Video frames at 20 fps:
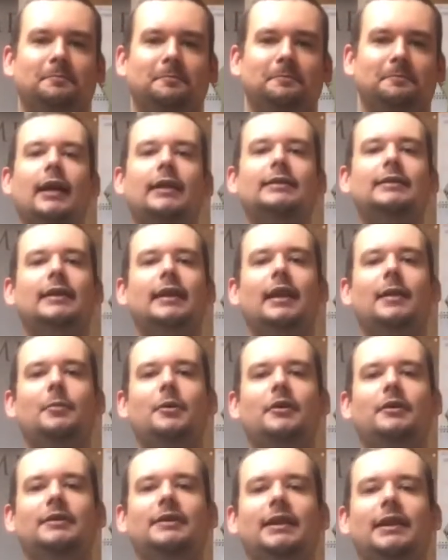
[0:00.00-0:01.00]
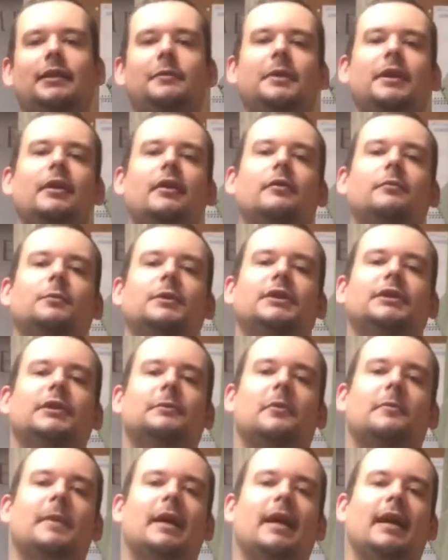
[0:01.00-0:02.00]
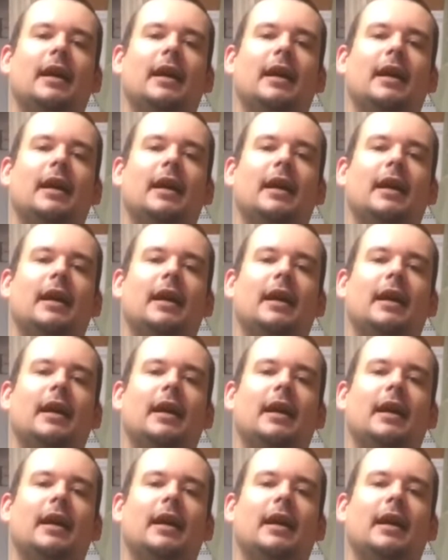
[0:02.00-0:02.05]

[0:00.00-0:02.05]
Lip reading: And today we're continuing on with some of my